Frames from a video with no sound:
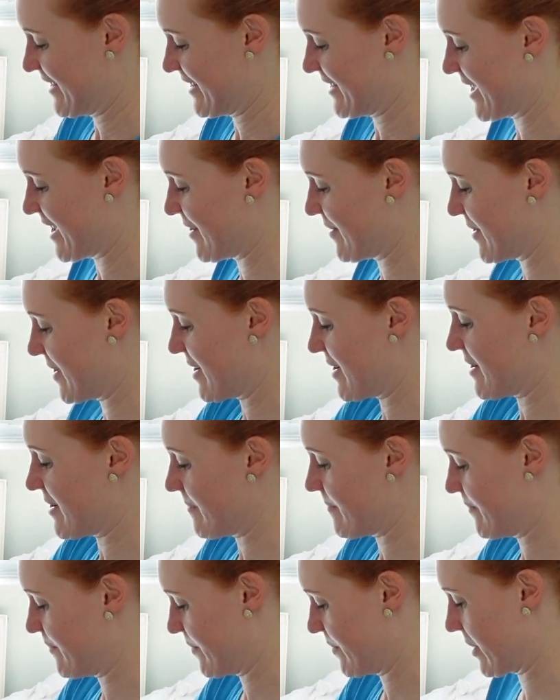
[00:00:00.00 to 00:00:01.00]
There we are.
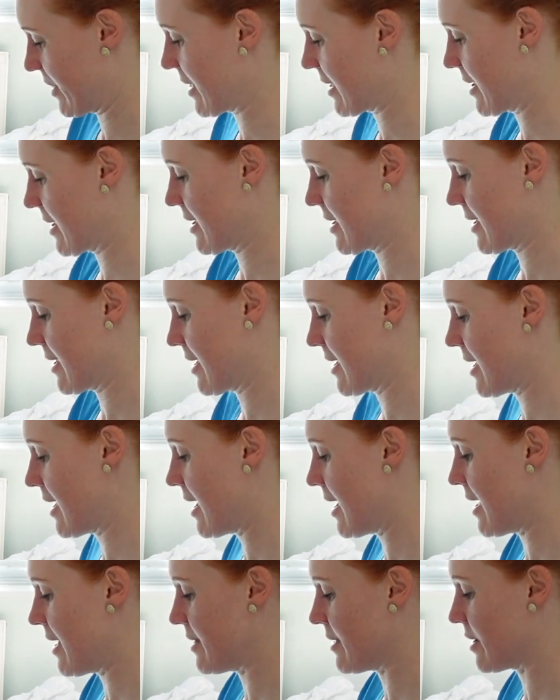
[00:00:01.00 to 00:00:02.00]

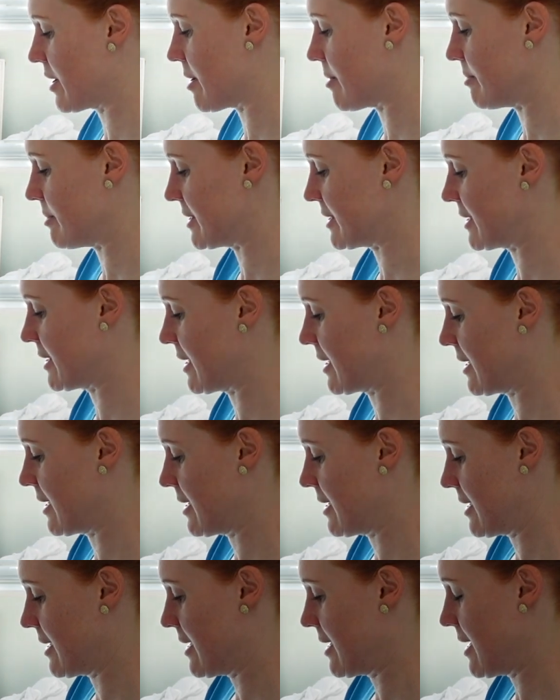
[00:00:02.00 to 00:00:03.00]
And the compass
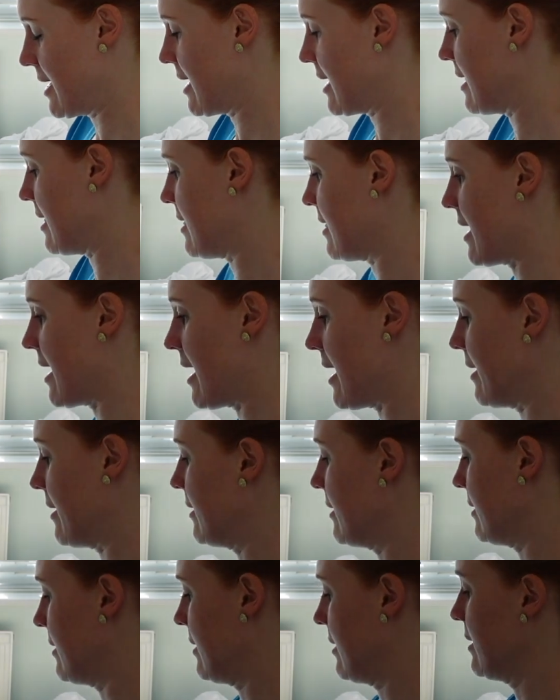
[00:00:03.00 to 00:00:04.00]
in there.
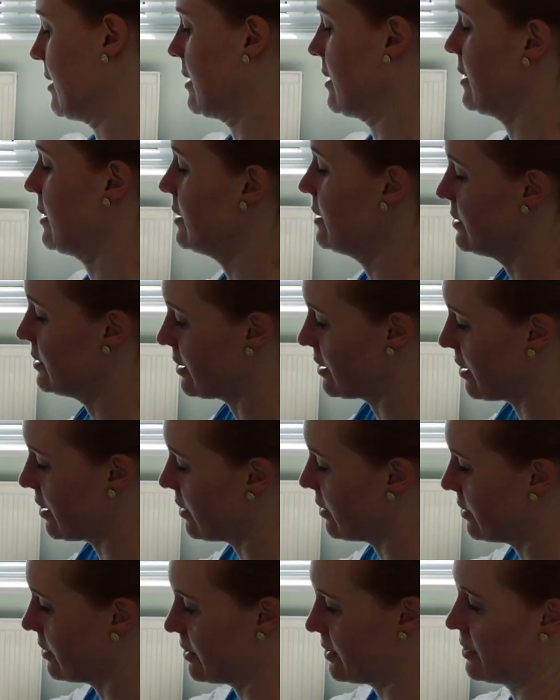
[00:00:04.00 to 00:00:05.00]

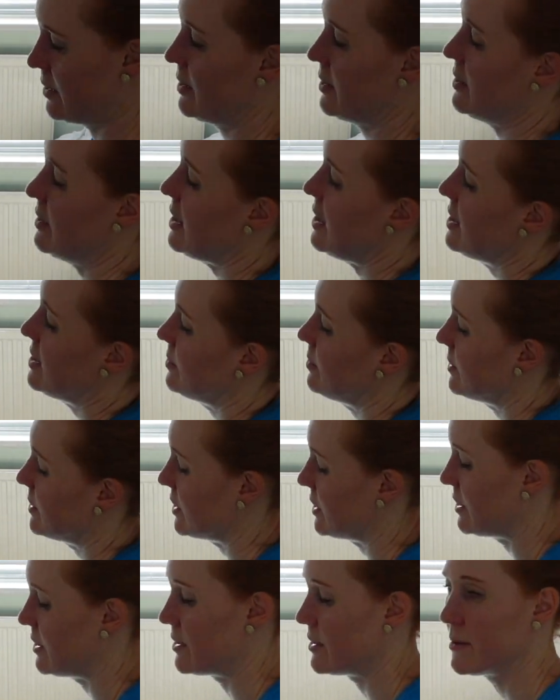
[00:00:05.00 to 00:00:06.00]
So these were
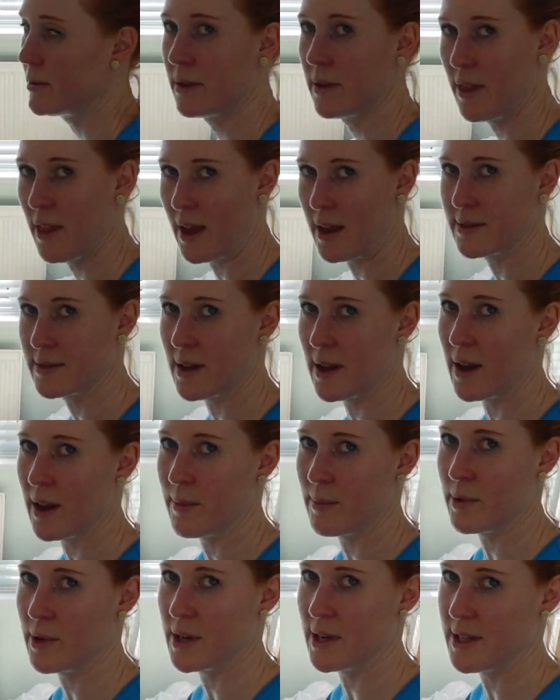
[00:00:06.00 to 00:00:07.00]
just things that
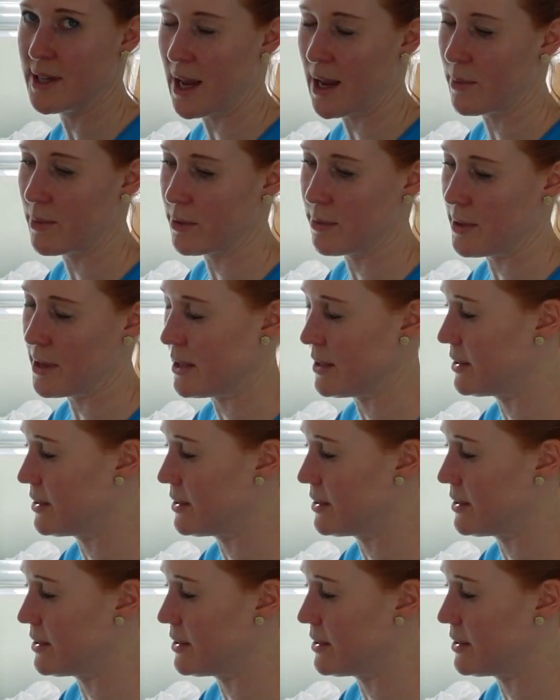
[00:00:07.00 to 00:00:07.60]
I'm going to take with me